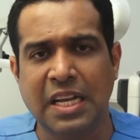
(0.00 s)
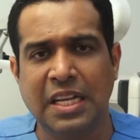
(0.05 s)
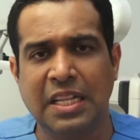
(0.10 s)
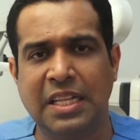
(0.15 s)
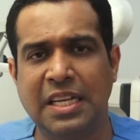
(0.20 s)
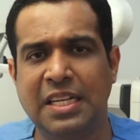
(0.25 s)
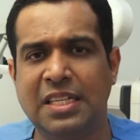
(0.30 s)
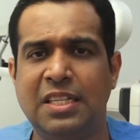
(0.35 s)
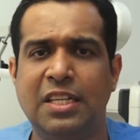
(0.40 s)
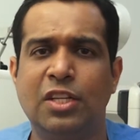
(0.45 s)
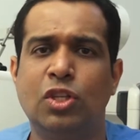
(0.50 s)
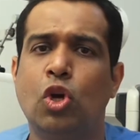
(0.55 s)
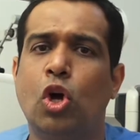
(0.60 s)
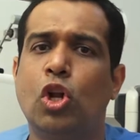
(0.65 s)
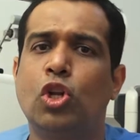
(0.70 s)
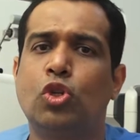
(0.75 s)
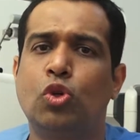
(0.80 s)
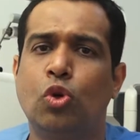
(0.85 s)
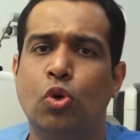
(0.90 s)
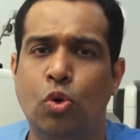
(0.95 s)
This is
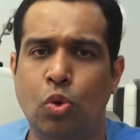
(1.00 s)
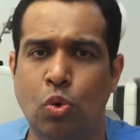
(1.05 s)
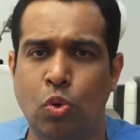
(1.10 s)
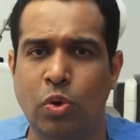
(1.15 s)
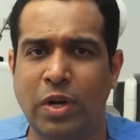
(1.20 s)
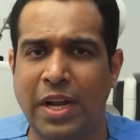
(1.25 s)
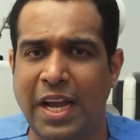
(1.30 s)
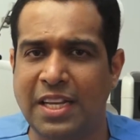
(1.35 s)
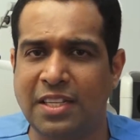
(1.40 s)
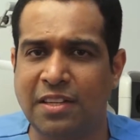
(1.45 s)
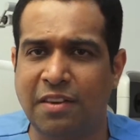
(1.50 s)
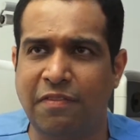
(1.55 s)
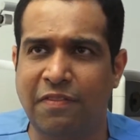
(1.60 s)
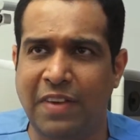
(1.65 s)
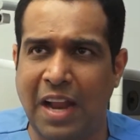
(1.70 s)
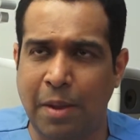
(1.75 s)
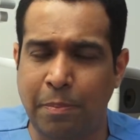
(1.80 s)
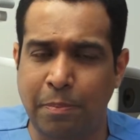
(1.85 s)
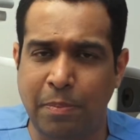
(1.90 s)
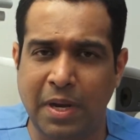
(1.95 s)
also known as a
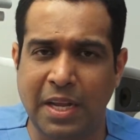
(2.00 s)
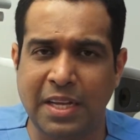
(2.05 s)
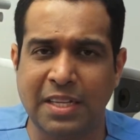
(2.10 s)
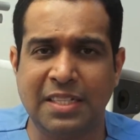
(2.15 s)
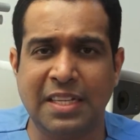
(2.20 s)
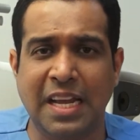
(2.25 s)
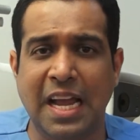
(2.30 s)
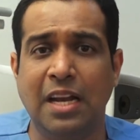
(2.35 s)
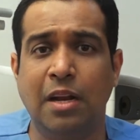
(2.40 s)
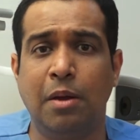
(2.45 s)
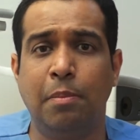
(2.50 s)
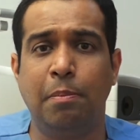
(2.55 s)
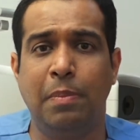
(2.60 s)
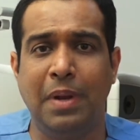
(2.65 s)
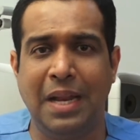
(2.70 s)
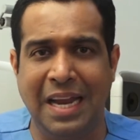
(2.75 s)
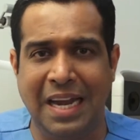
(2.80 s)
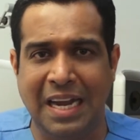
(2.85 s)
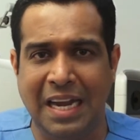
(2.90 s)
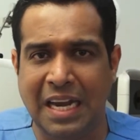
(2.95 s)
flapless and a
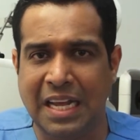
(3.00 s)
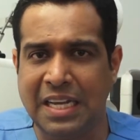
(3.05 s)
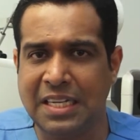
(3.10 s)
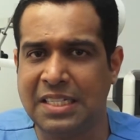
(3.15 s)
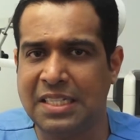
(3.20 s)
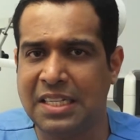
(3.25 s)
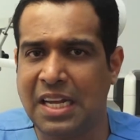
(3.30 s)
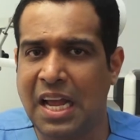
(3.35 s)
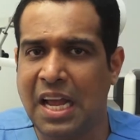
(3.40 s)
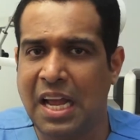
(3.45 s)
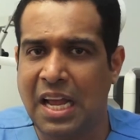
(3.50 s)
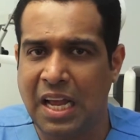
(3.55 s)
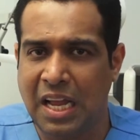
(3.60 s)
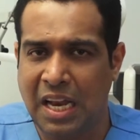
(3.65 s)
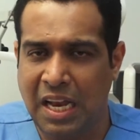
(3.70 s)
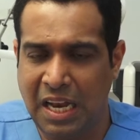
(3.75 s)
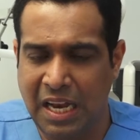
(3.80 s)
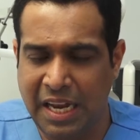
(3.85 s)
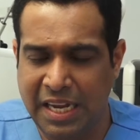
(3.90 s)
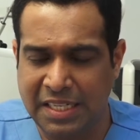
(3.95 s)
bladeless
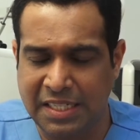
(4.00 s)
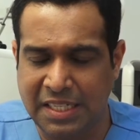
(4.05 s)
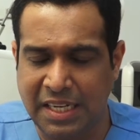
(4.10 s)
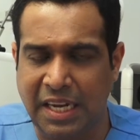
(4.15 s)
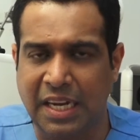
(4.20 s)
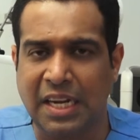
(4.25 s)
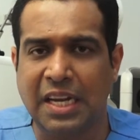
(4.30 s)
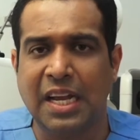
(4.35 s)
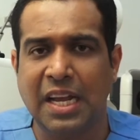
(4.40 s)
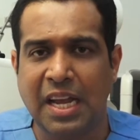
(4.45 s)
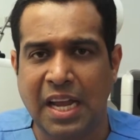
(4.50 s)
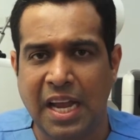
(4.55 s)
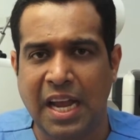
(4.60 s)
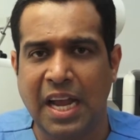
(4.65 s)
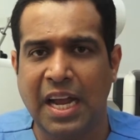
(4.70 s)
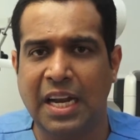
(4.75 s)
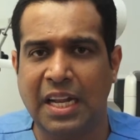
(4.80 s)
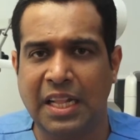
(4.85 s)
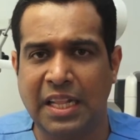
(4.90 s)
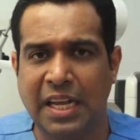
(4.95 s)
LASIK,
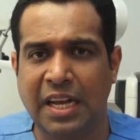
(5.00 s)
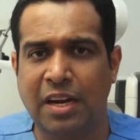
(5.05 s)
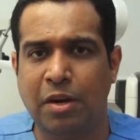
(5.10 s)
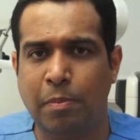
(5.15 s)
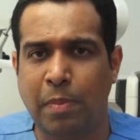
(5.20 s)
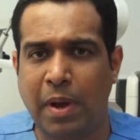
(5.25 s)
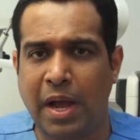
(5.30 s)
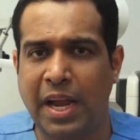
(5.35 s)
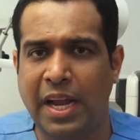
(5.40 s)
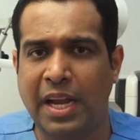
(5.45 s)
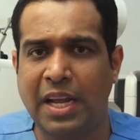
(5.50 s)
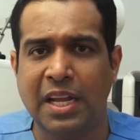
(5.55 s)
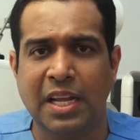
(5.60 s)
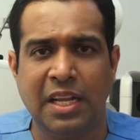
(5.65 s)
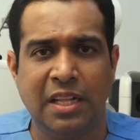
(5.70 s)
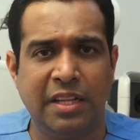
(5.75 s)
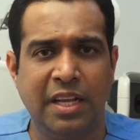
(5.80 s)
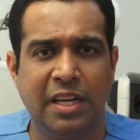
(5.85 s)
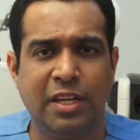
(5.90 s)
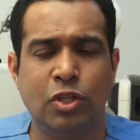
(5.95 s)
and thereby
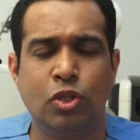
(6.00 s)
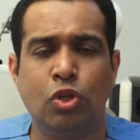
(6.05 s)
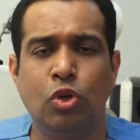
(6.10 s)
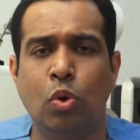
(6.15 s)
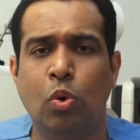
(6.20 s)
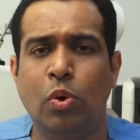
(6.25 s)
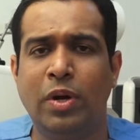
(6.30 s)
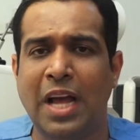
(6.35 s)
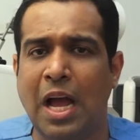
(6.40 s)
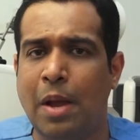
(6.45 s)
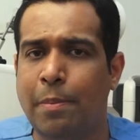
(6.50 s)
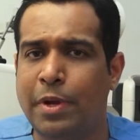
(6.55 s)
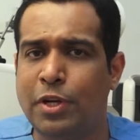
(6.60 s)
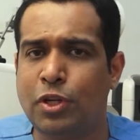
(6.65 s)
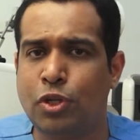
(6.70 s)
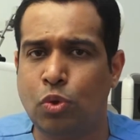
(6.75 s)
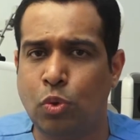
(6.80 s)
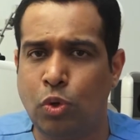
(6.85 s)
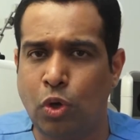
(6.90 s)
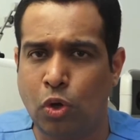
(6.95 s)
there is no
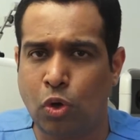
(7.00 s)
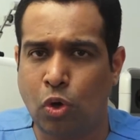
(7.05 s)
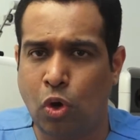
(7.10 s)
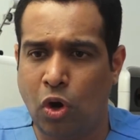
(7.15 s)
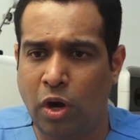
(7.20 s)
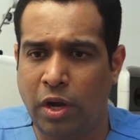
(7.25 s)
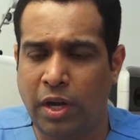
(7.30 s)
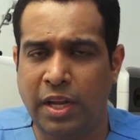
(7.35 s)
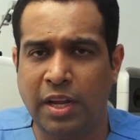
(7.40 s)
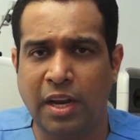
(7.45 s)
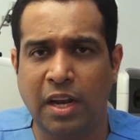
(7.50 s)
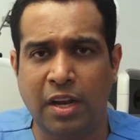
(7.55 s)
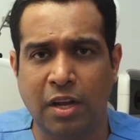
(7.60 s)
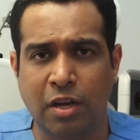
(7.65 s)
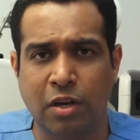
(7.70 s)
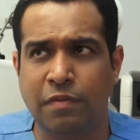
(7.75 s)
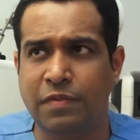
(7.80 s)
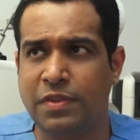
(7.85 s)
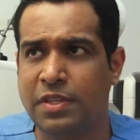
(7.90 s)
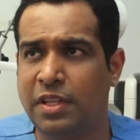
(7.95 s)
damage to your corneal
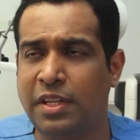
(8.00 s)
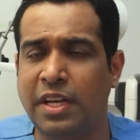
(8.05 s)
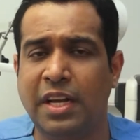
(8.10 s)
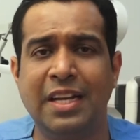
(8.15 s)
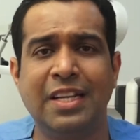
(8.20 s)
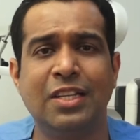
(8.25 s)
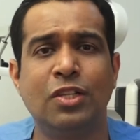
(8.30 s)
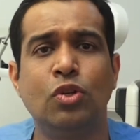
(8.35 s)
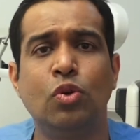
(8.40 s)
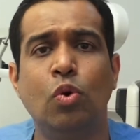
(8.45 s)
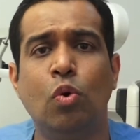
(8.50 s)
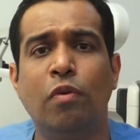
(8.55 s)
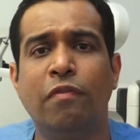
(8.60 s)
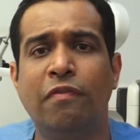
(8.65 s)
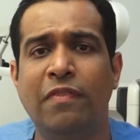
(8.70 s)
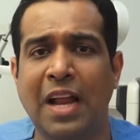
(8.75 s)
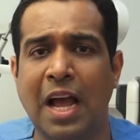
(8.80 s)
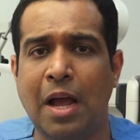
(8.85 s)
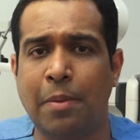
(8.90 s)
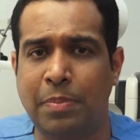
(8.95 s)
nerves, there is no
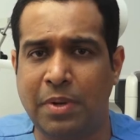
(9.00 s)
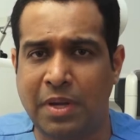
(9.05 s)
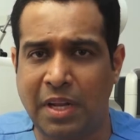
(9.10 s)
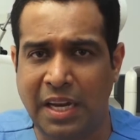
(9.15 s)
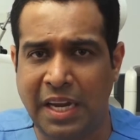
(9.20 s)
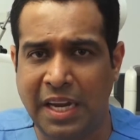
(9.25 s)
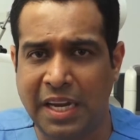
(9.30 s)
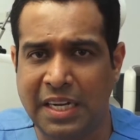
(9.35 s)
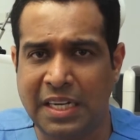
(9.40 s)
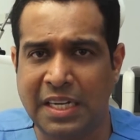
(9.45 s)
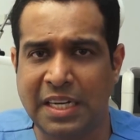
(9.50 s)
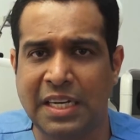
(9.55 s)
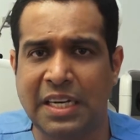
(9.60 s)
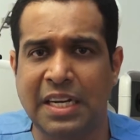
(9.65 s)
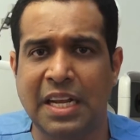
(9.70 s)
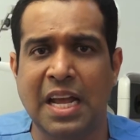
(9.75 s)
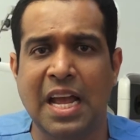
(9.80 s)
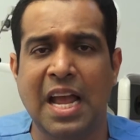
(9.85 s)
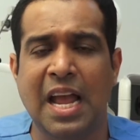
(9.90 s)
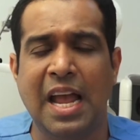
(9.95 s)
flap
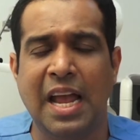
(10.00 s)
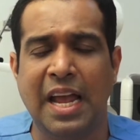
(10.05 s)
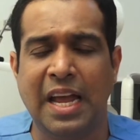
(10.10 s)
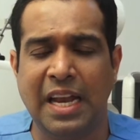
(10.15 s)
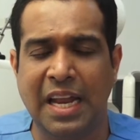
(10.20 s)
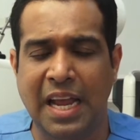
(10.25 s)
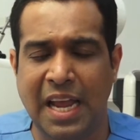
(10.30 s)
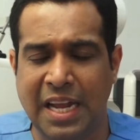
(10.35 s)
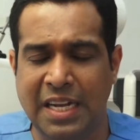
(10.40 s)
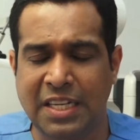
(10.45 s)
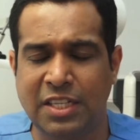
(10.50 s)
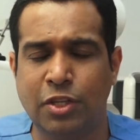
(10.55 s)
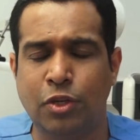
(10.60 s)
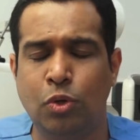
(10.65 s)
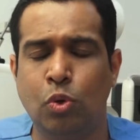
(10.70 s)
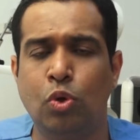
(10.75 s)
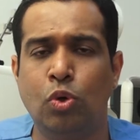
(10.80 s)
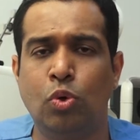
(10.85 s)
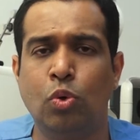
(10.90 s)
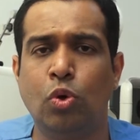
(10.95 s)
created, and hence
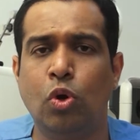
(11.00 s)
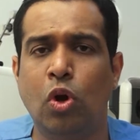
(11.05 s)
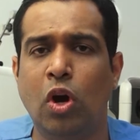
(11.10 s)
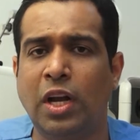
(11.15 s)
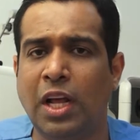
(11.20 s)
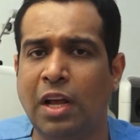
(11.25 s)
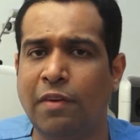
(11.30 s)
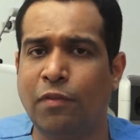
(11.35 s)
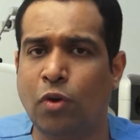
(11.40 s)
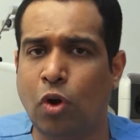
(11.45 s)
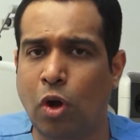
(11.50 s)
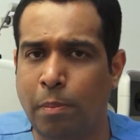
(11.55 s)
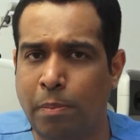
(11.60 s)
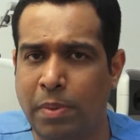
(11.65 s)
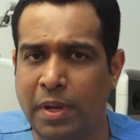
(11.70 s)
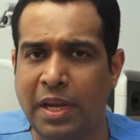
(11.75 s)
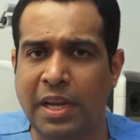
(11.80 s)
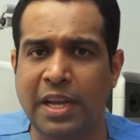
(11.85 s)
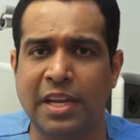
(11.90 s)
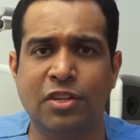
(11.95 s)
you do not have
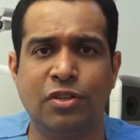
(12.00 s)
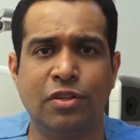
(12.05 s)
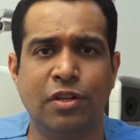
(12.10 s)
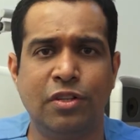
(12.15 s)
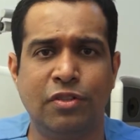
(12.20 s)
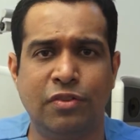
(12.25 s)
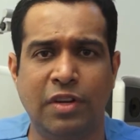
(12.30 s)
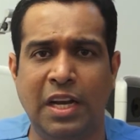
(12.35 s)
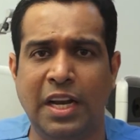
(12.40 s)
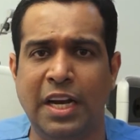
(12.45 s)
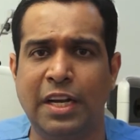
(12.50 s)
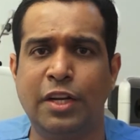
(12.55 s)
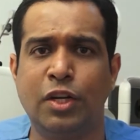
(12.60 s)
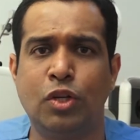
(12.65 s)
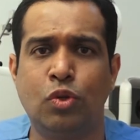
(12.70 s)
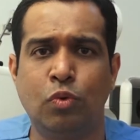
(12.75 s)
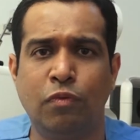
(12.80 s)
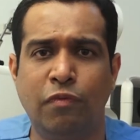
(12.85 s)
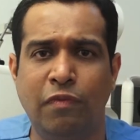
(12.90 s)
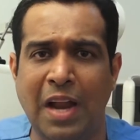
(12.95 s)
complications
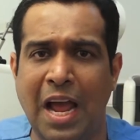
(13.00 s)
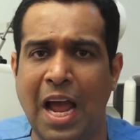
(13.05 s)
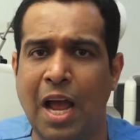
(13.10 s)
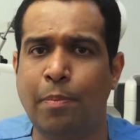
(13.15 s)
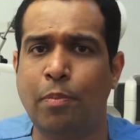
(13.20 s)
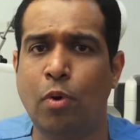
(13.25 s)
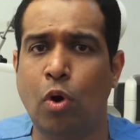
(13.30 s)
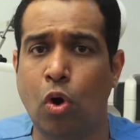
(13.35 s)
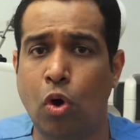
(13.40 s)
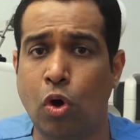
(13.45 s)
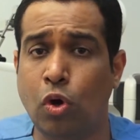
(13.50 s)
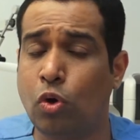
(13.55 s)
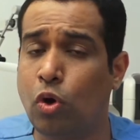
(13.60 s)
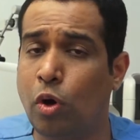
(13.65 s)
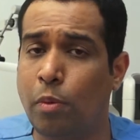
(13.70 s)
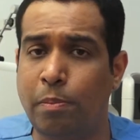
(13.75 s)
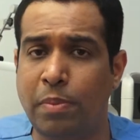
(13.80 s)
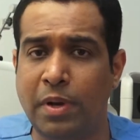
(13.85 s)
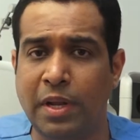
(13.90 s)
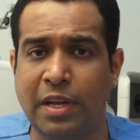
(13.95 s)
related to flap or
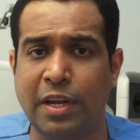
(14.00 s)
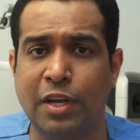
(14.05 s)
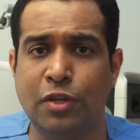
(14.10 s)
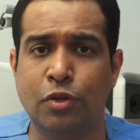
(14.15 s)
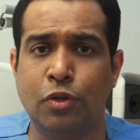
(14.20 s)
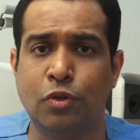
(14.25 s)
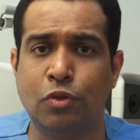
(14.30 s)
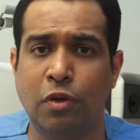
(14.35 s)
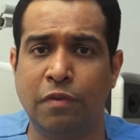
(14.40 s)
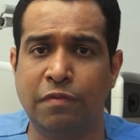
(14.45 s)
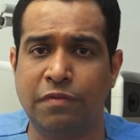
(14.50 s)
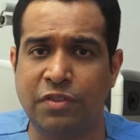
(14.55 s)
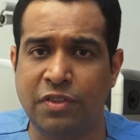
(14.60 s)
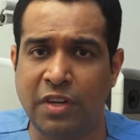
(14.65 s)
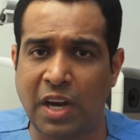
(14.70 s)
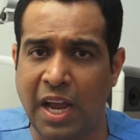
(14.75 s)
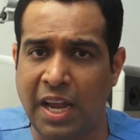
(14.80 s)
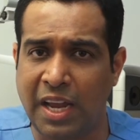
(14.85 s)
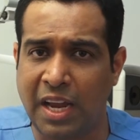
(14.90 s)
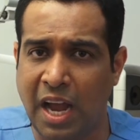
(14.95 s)
complications of
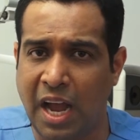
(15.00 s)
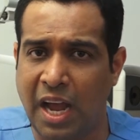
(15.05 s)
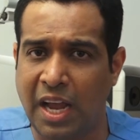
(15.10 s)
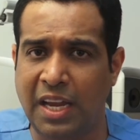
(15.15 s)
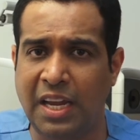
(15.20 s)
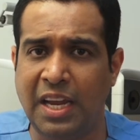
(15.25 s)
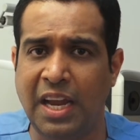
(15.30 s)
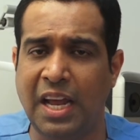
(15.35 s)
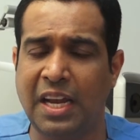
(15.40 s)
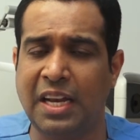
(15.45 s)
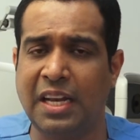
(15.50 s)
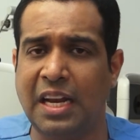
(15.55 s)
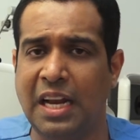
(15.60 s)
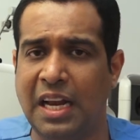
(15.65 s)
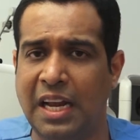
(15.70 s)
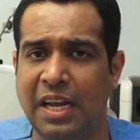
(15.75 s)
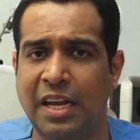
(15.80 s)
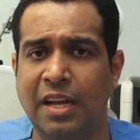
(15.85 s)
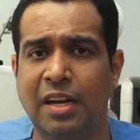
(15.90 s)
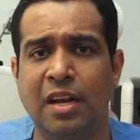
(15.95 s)
dry eye and
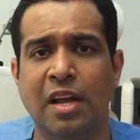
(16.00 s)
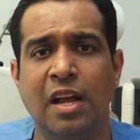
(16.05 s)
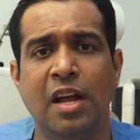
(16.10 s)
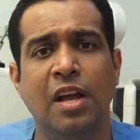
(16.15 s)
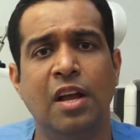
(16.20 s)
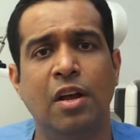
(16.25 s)
glare,